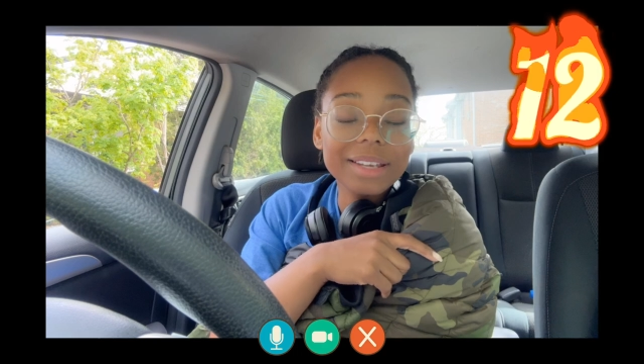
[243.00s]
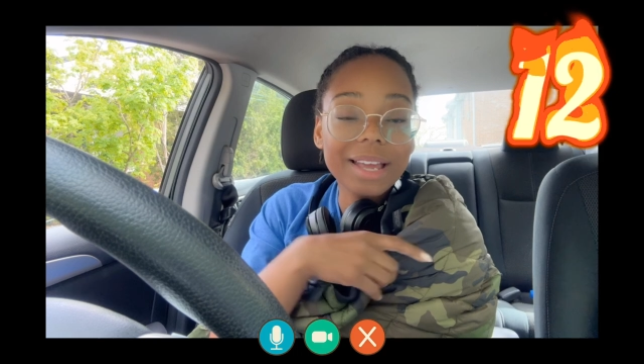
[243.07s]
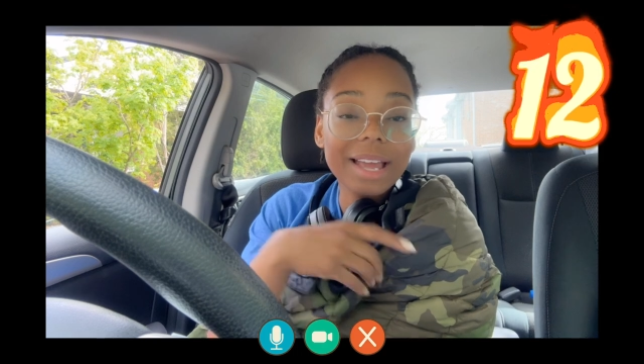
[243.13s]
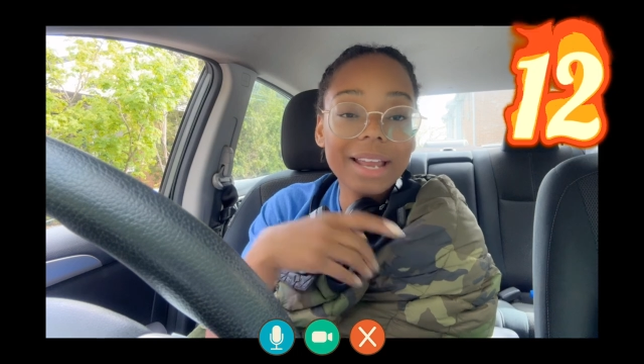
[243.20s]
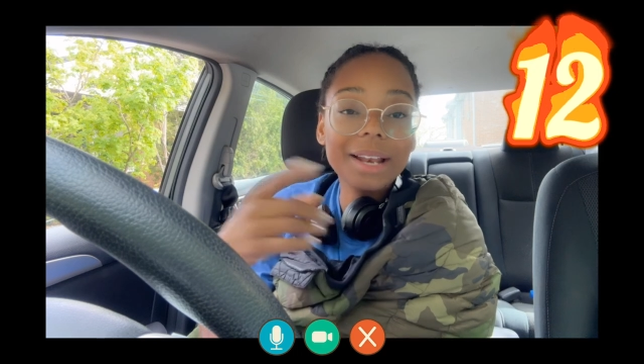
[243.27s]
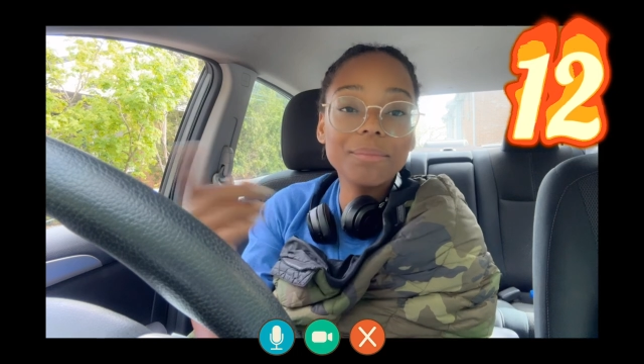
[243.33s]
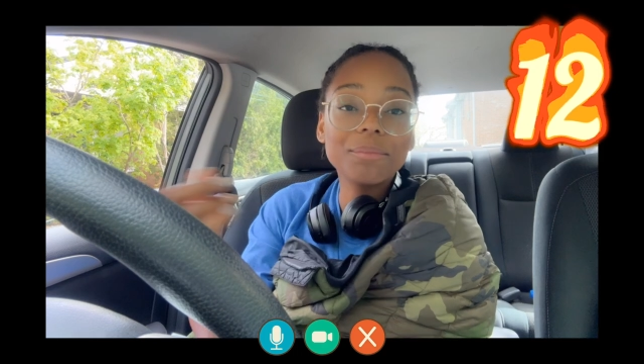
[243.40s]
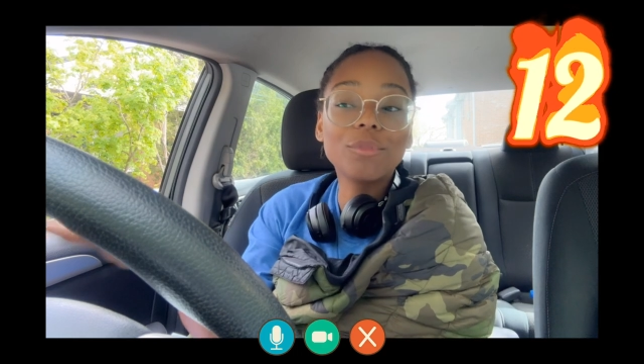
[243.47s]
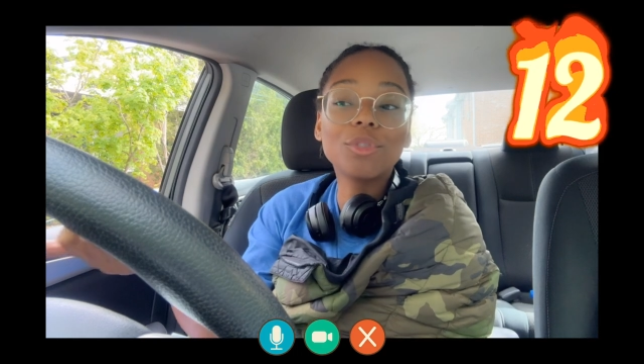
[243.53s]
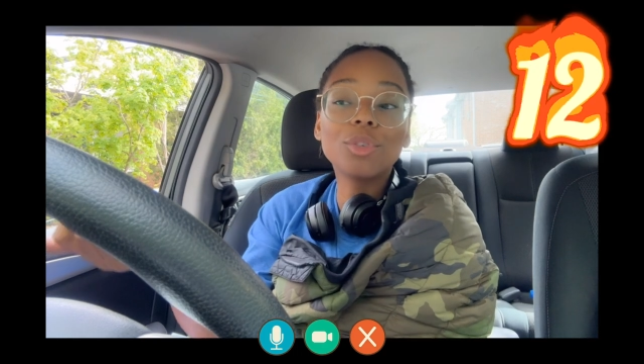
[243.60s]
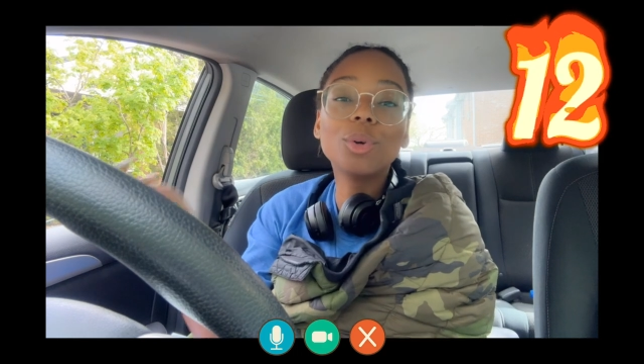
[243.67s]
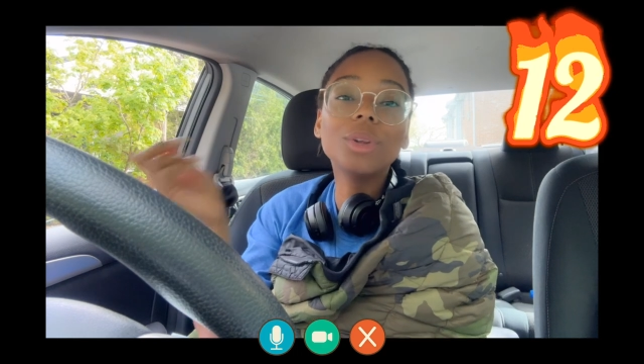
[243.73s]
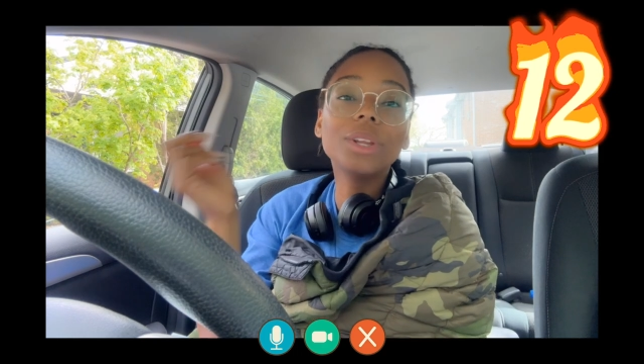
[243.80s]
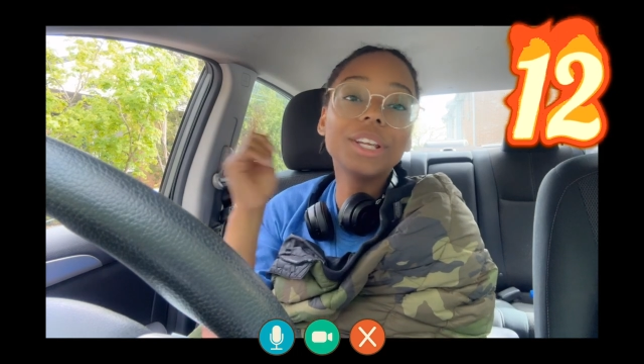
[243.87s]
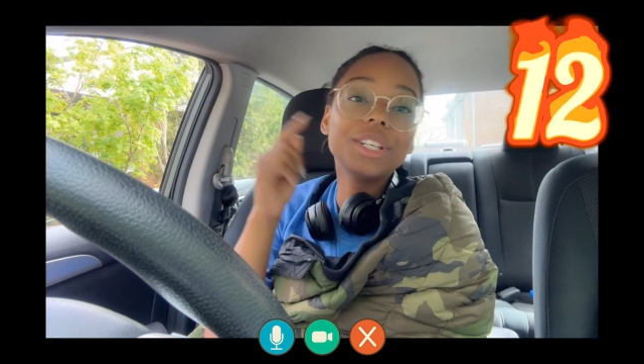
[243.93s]
and I'm
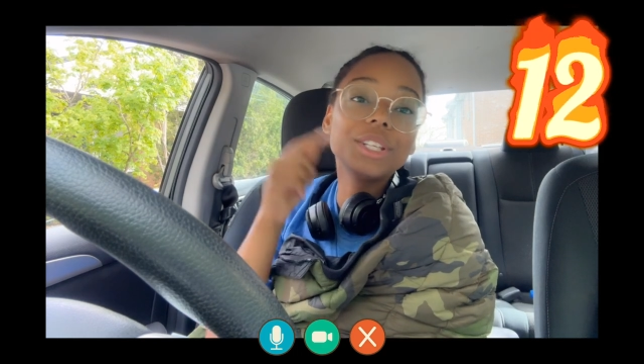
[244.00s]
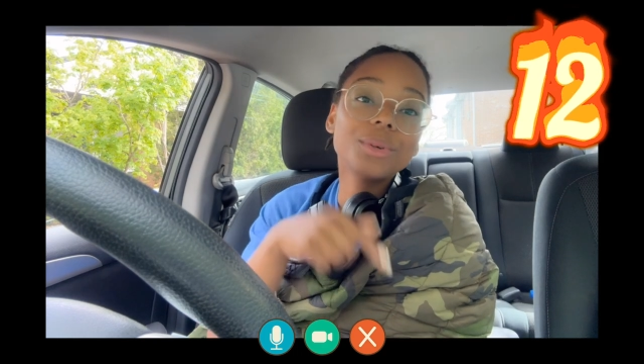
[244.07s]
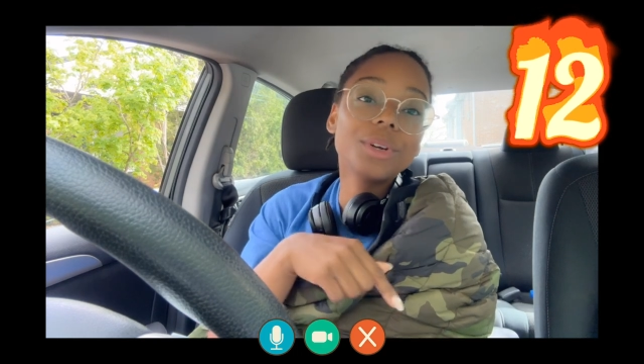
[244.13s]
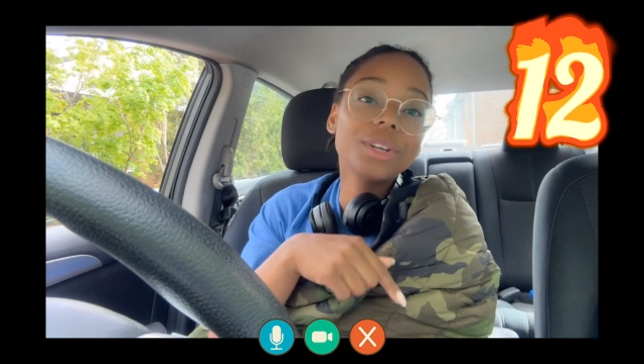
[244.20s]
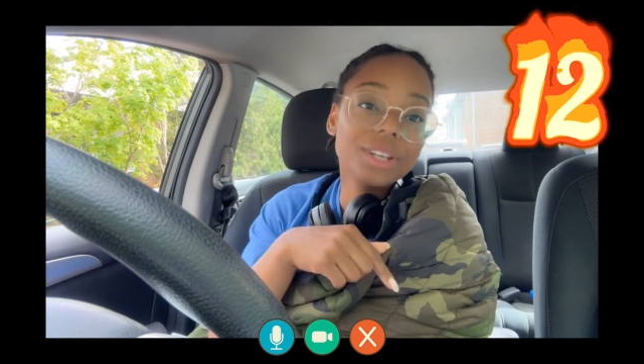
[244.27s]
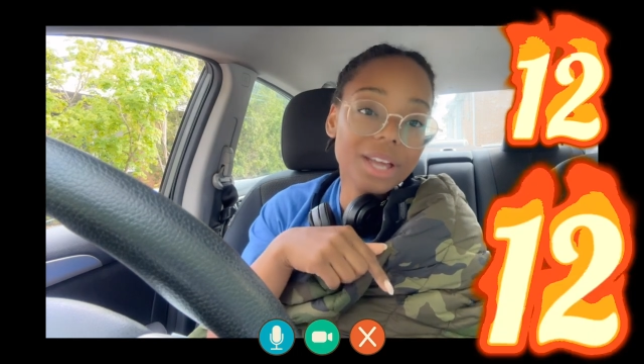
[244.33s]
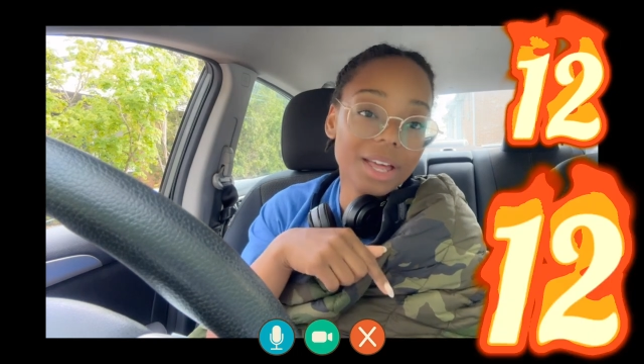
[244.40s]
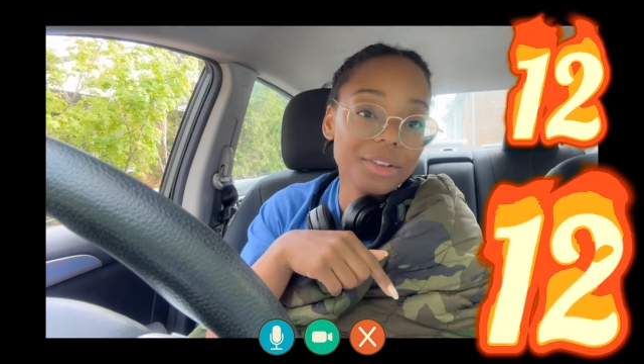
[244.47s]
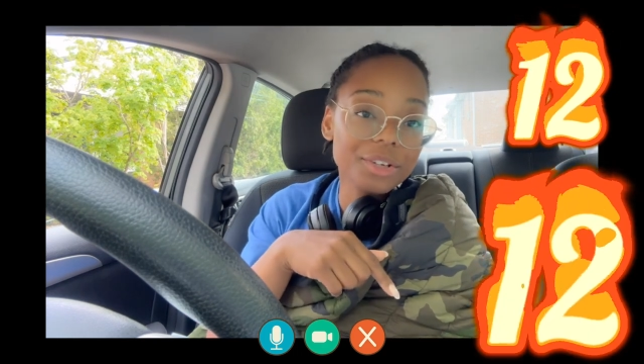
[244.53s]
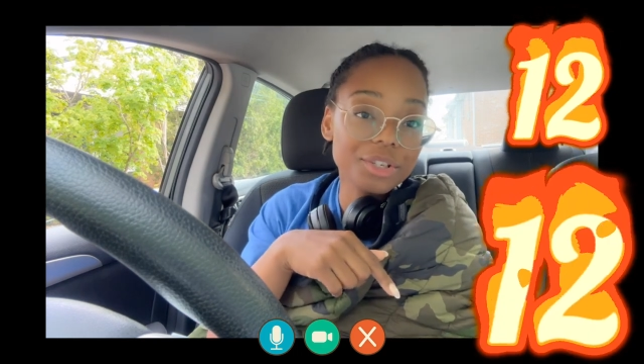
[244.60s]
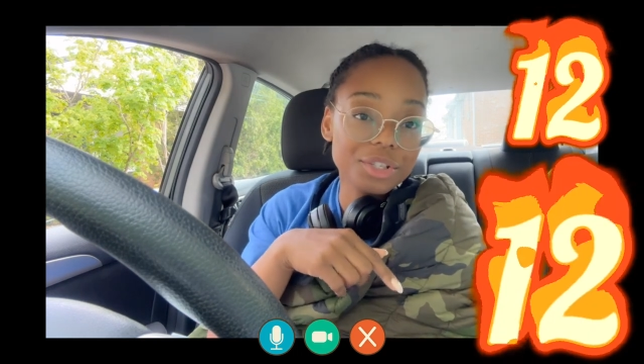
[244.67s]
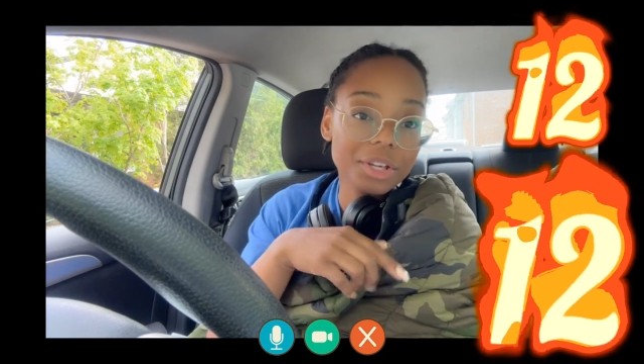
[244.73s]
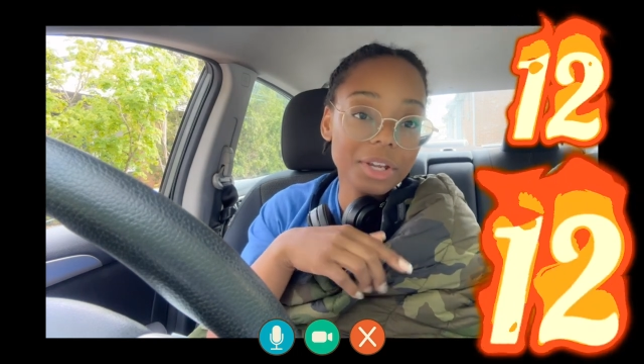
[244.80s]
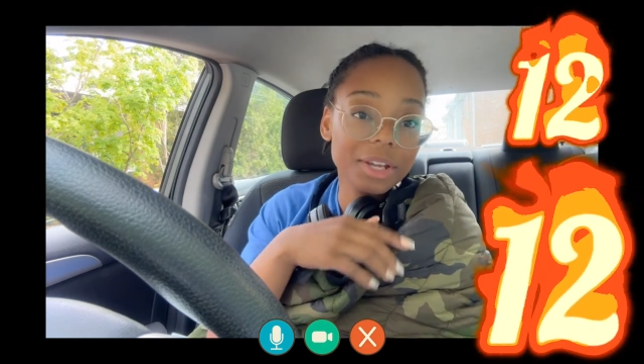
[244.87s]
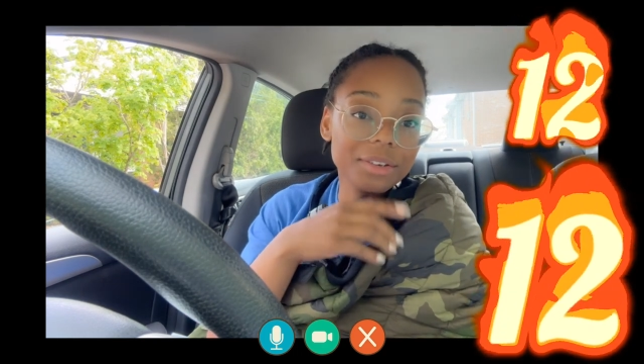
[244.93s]
rolling into another
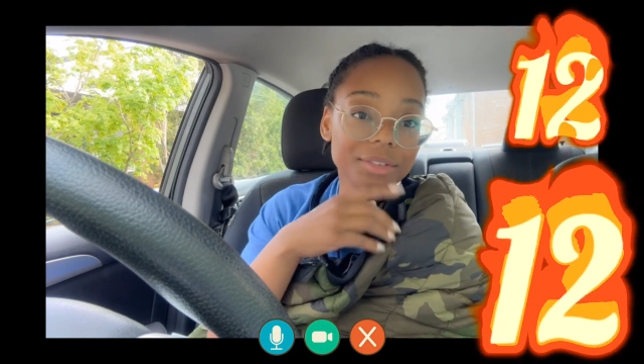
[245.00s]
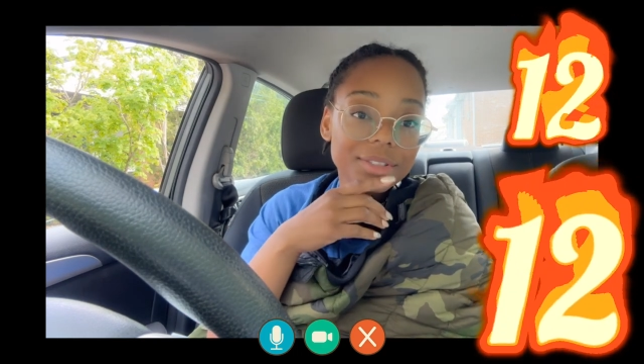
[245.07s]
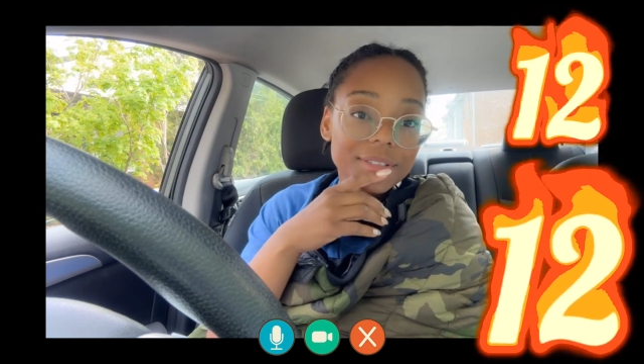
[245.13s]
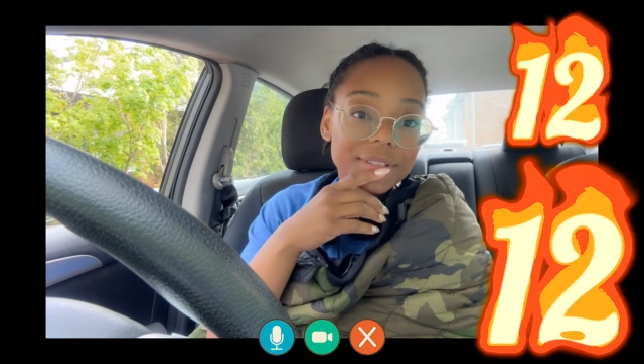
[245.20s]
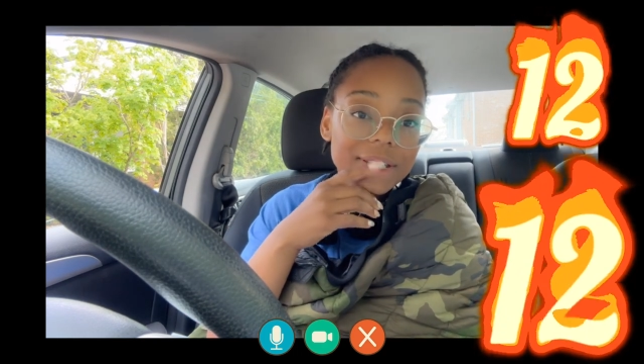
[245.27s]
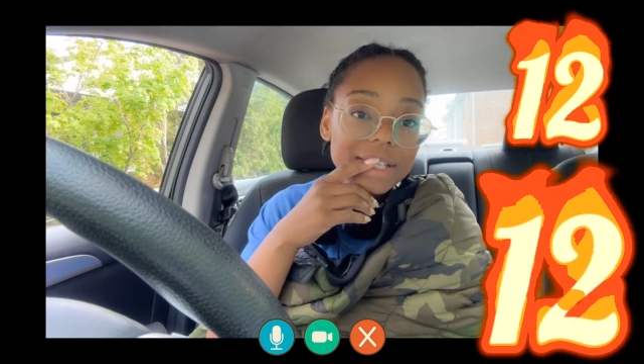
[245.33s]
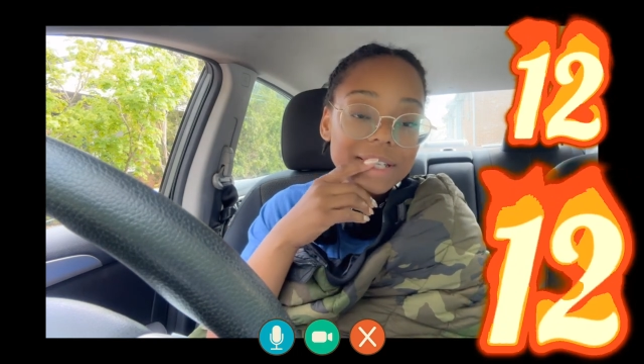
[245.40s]
shift.